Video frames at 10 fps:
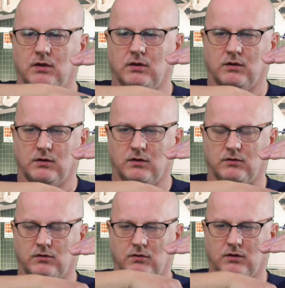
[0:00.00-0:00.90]
the
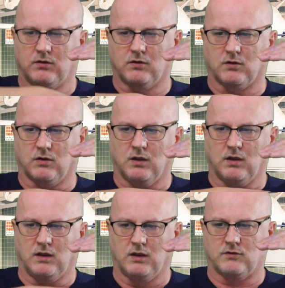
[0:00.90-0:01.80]
tissue into your
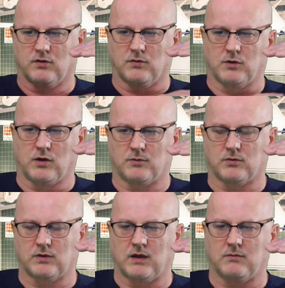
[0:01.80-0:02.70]
intra-abdominal
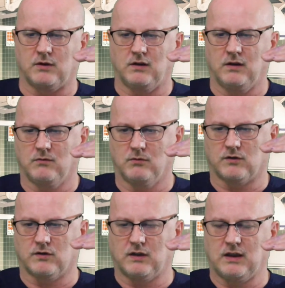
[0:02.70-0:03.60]
cavity,
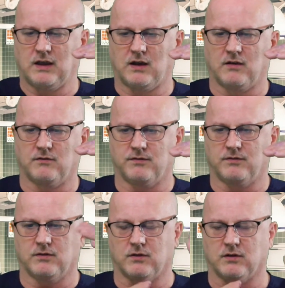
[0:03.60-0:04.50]
which they have
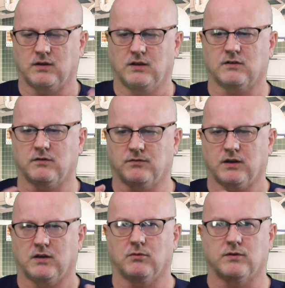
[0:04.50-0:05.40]

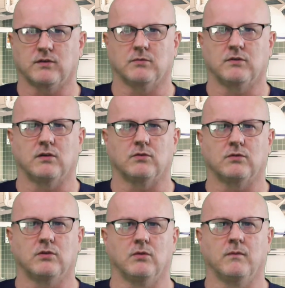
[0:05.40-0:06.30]
insufflated with some CO2.